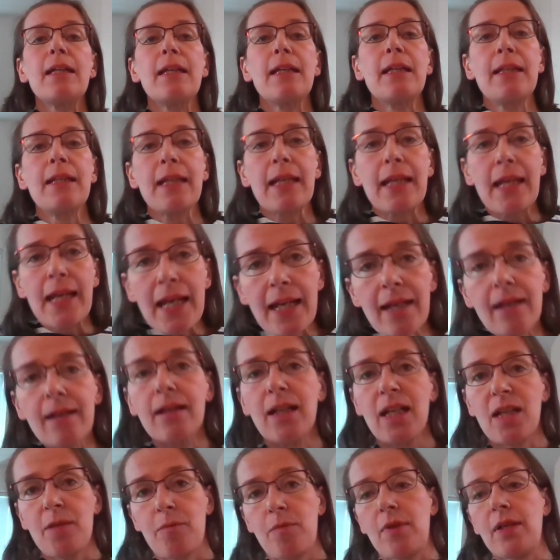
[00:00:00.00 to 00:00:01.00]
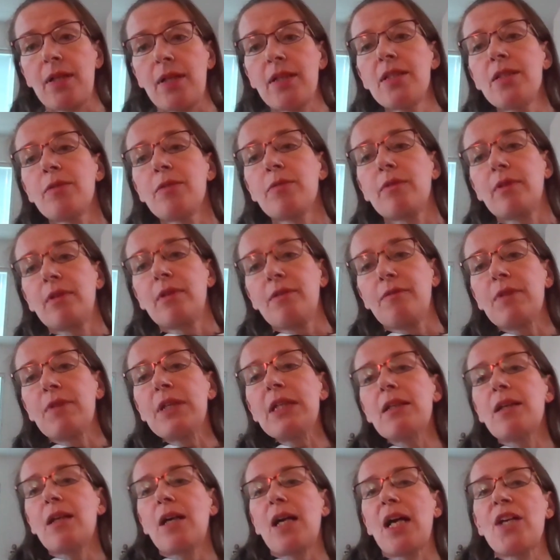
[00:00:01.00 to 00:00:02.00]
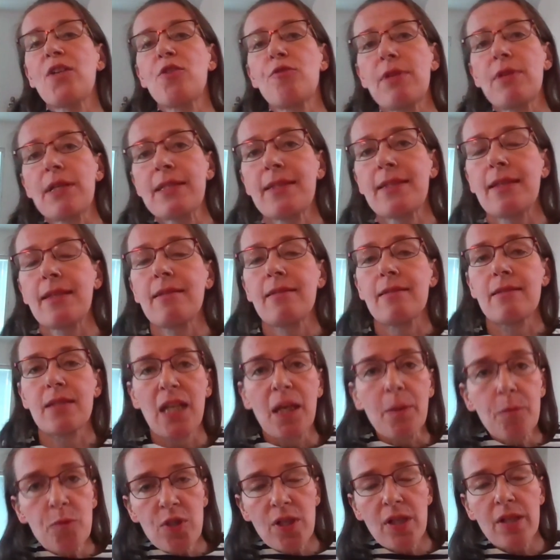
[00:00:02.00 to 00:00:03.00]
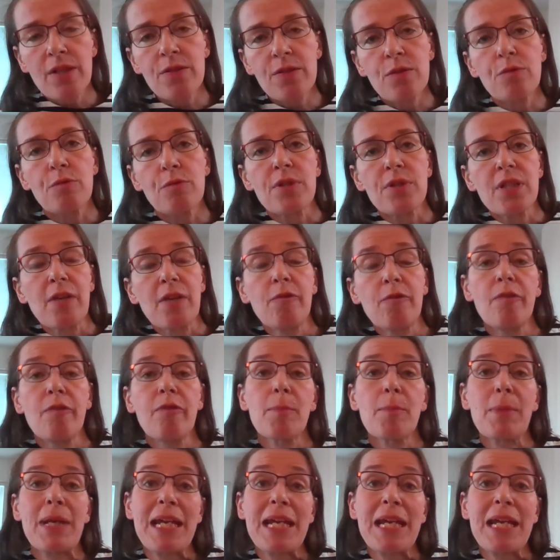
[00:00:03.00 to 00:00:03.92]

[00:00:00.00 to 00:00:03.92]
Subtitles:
In AI Mind, we are addressing subjects who suffer from